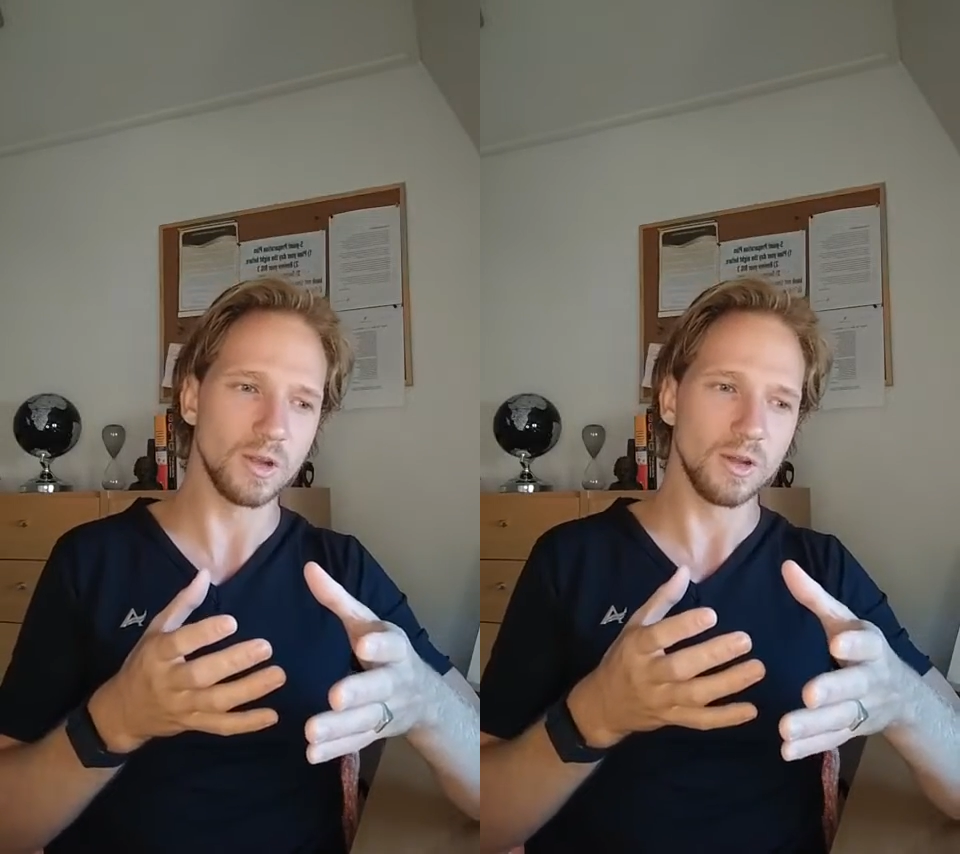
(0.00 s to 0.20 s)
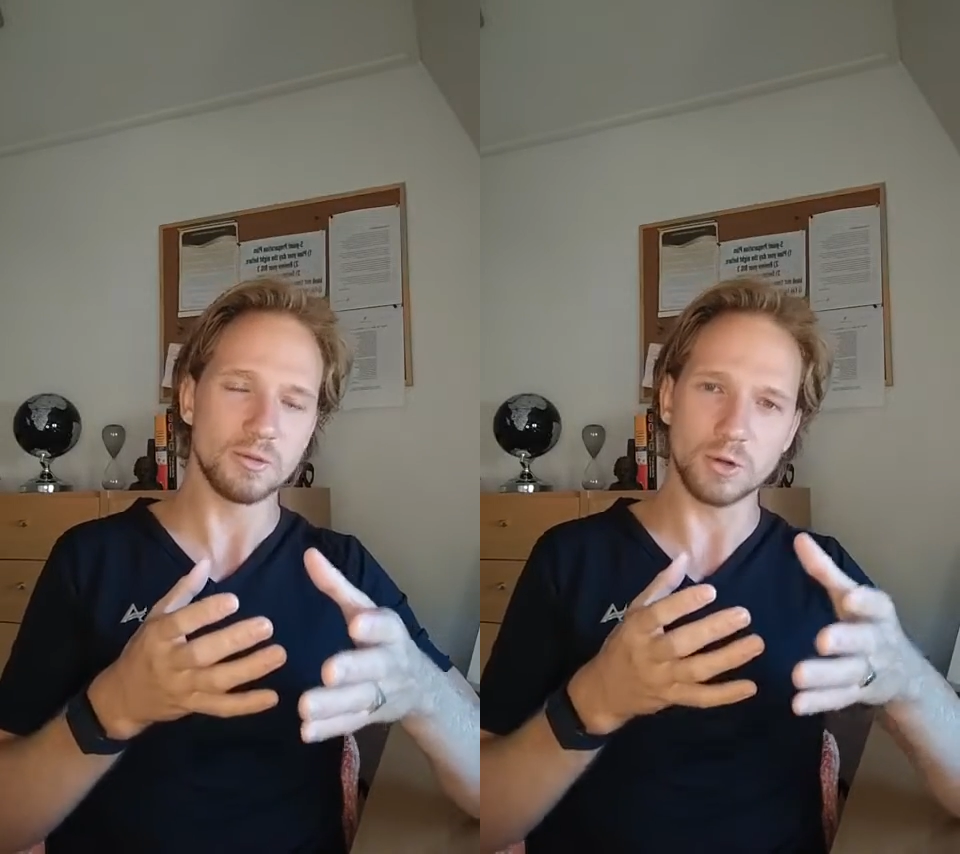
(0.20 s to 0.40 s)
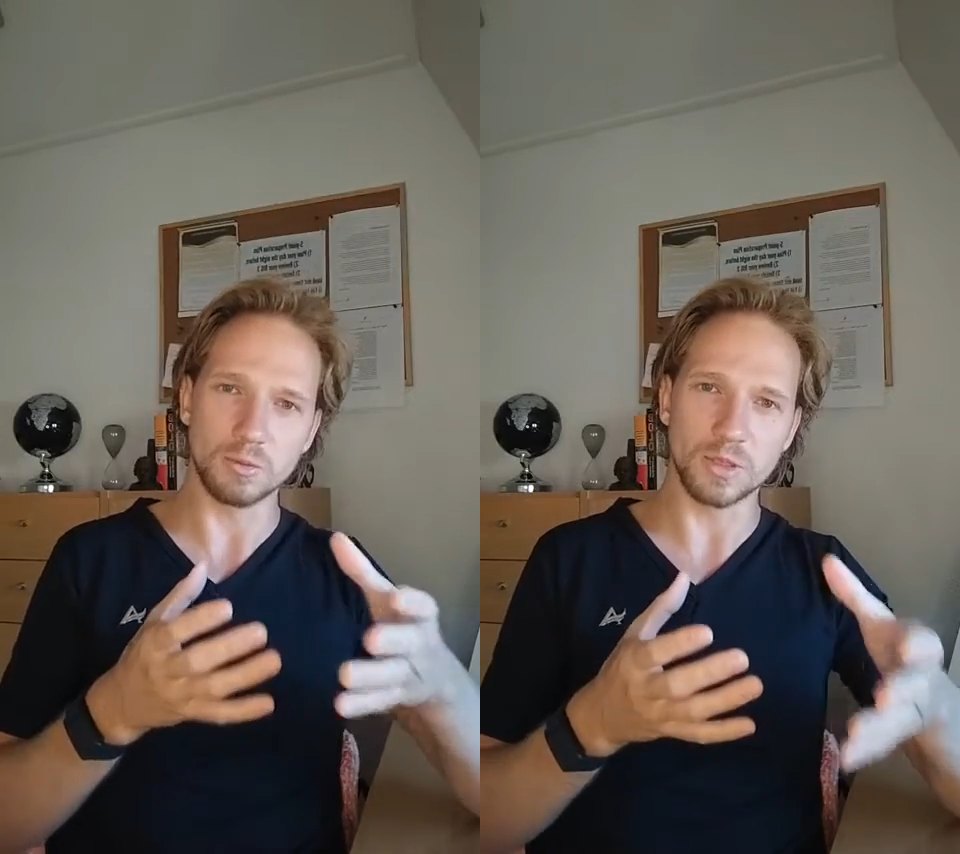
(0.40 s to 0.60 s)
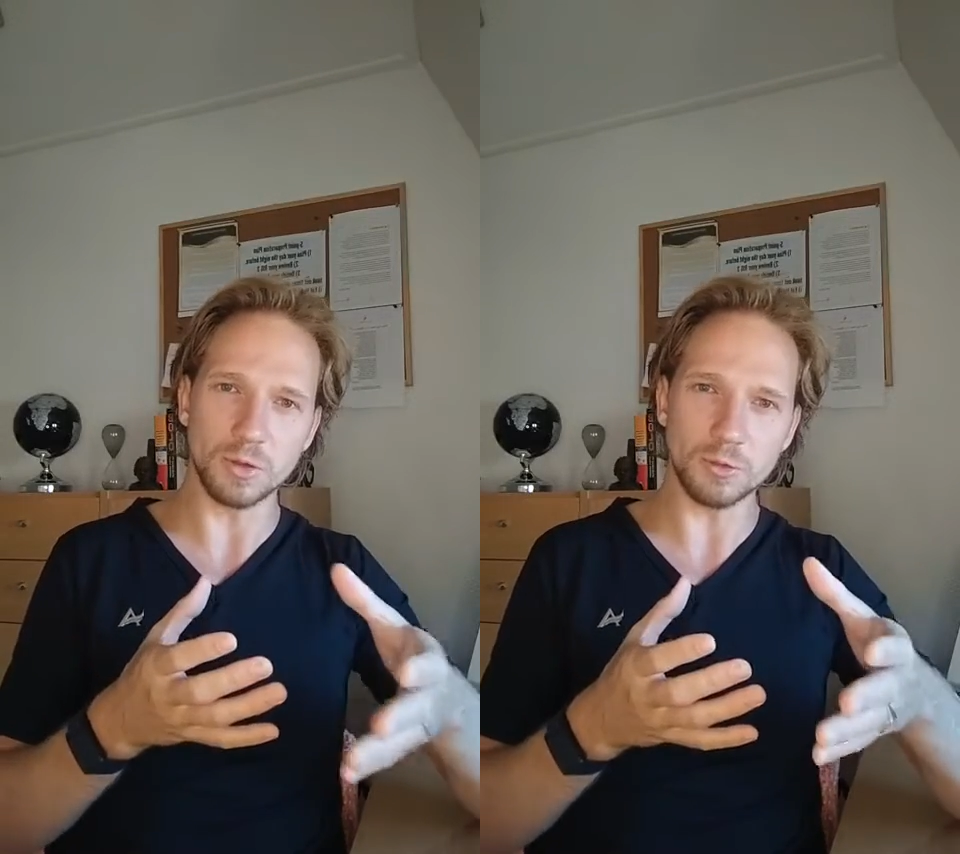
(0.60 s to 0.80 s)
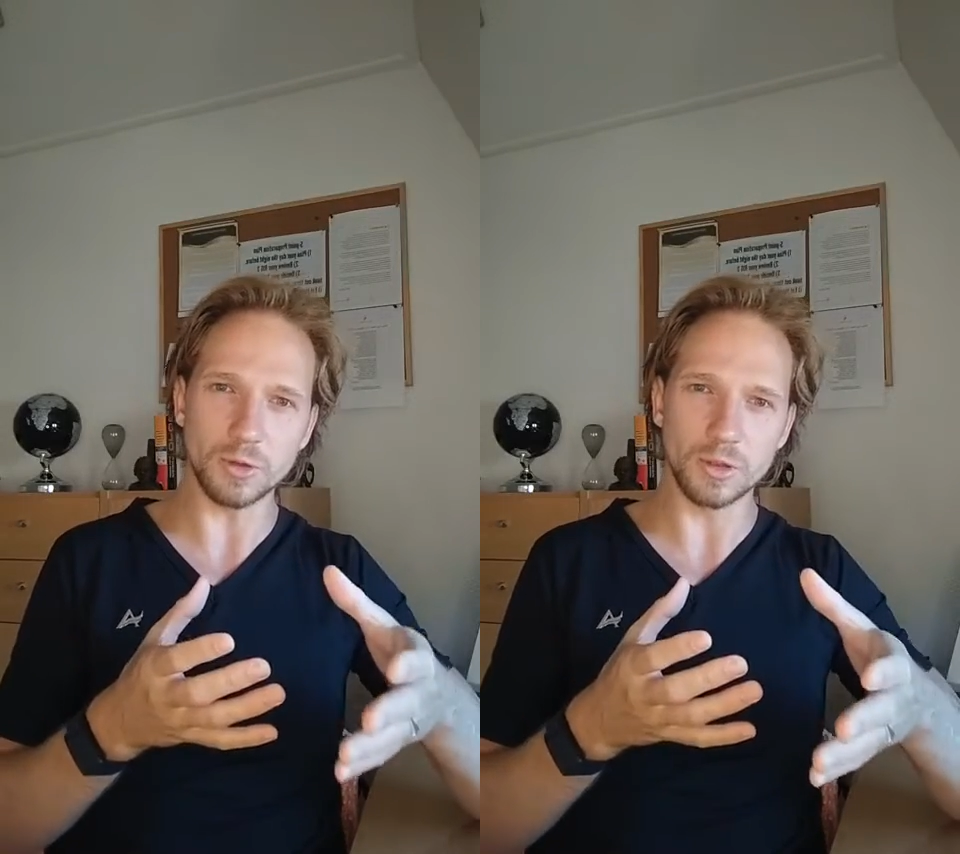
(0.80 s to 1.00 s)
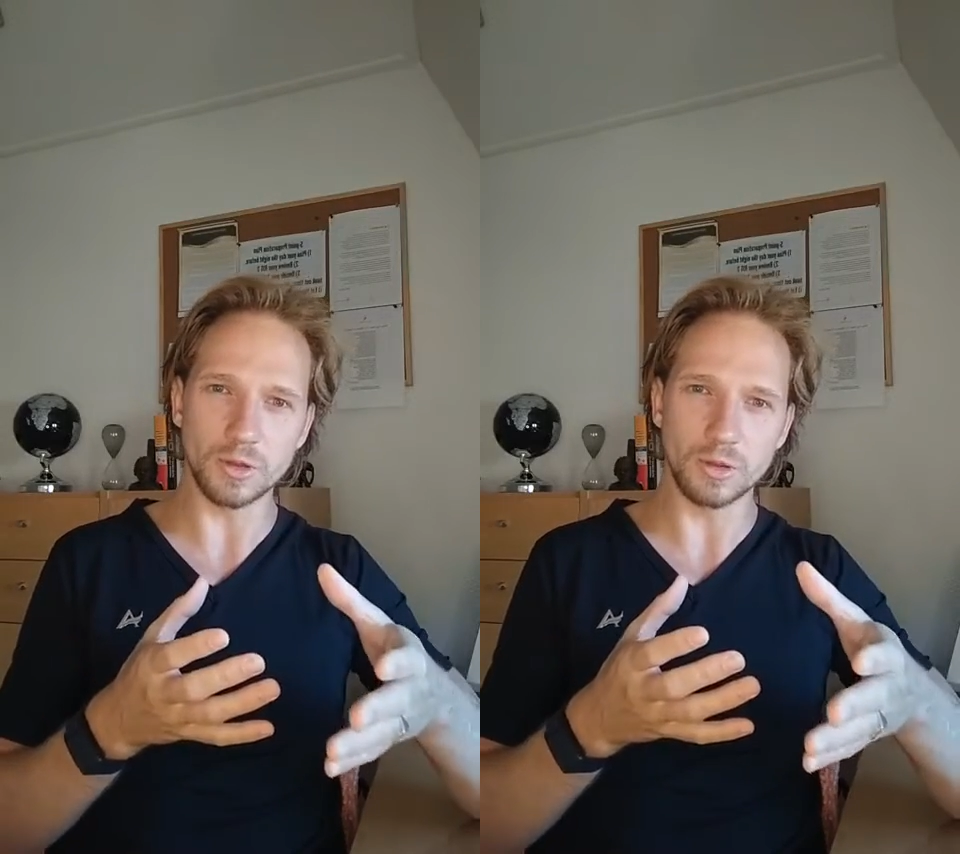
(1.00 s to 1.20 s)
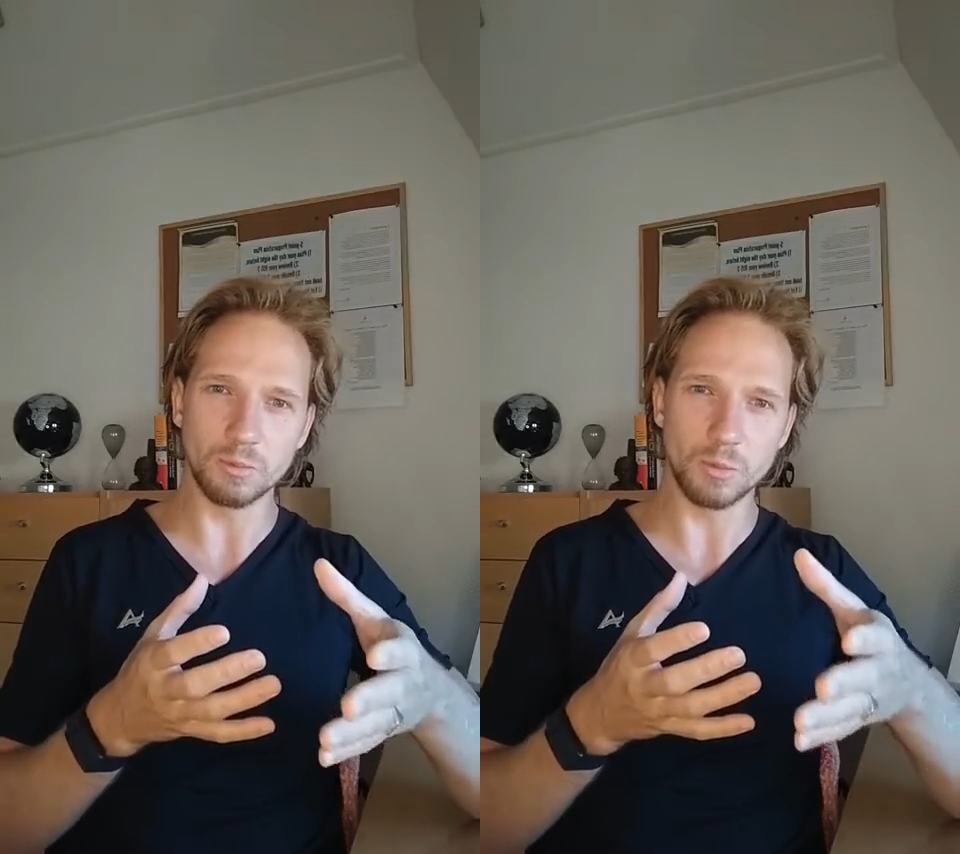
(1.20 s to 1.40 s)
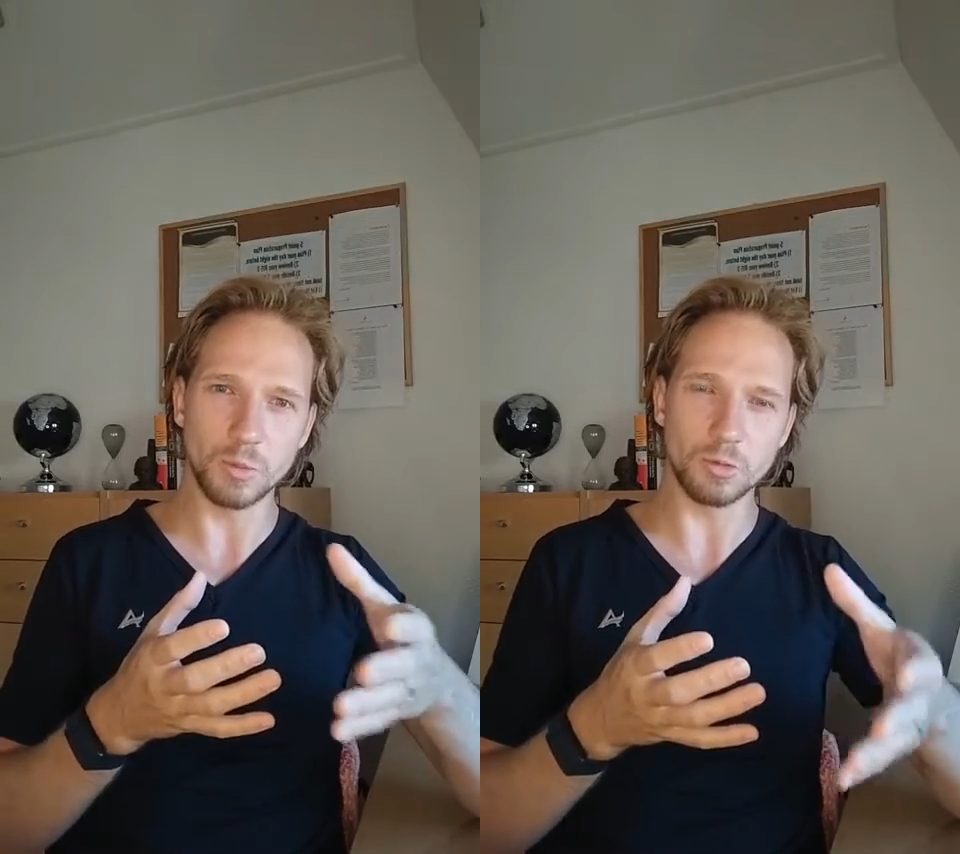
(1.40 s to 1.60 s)
from different
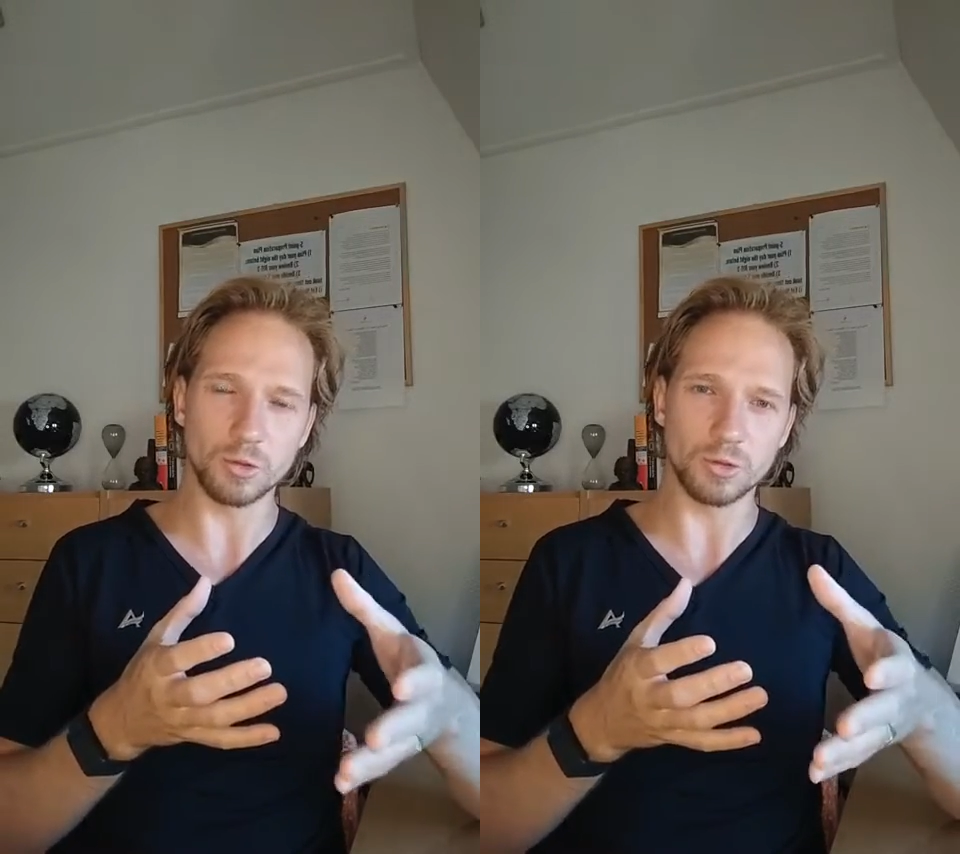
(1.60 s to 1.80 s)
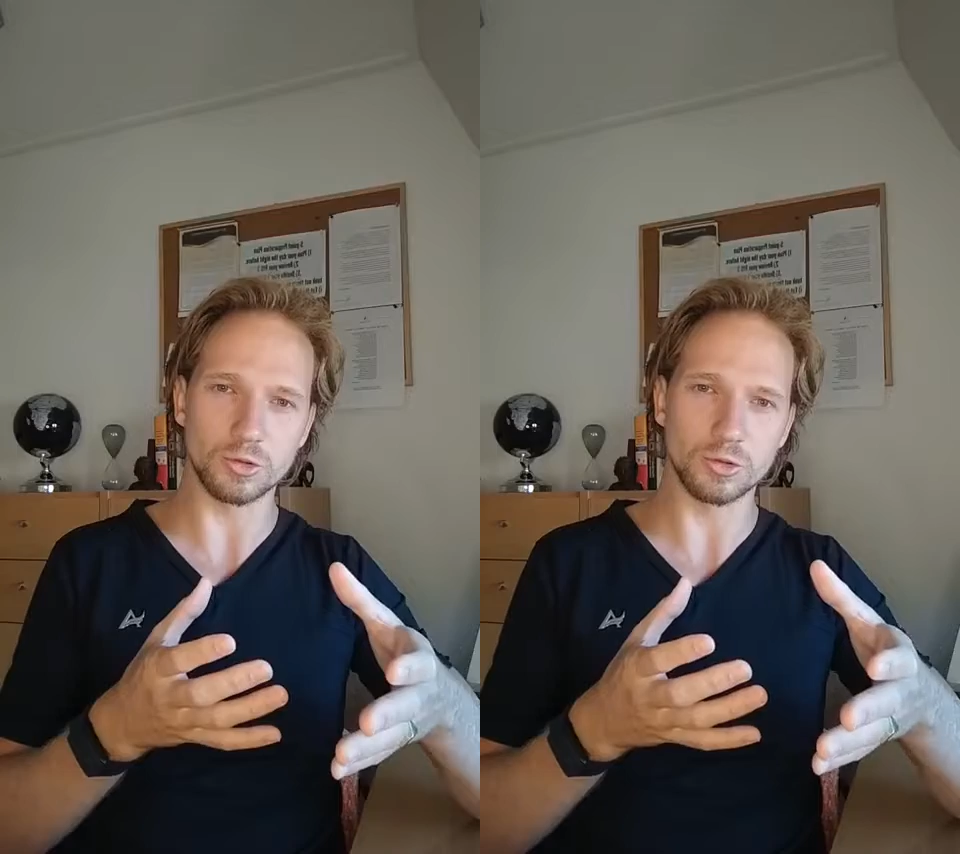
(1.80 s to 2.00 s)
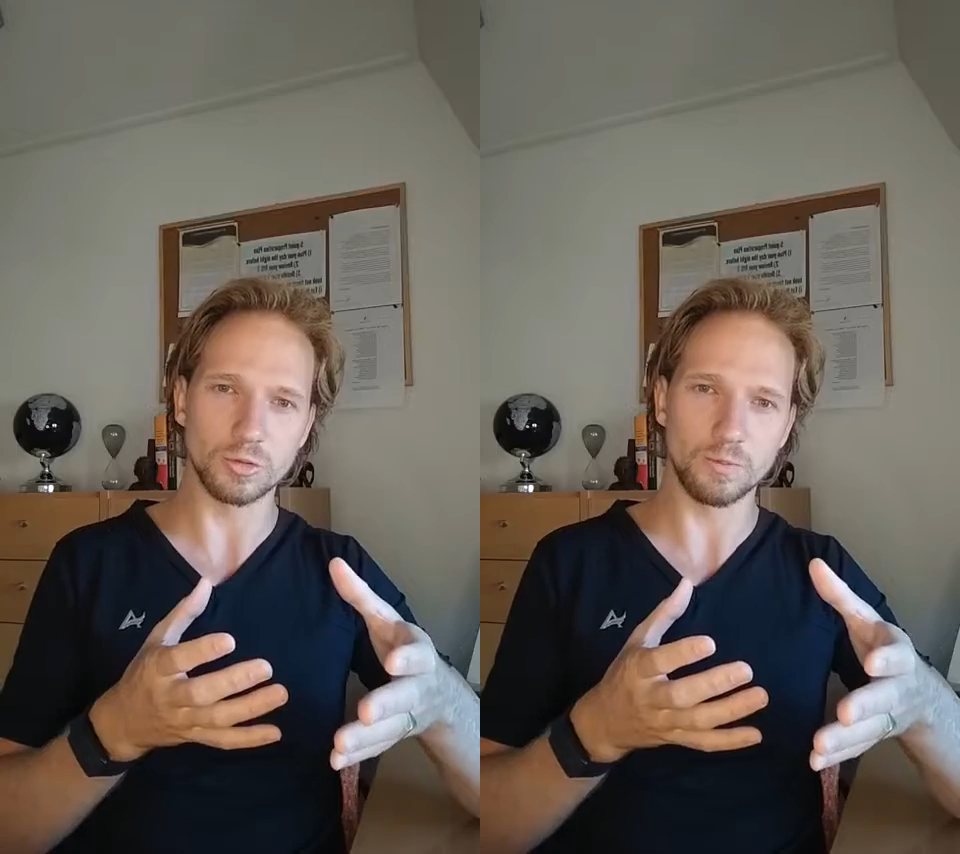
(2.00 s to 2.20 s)
people's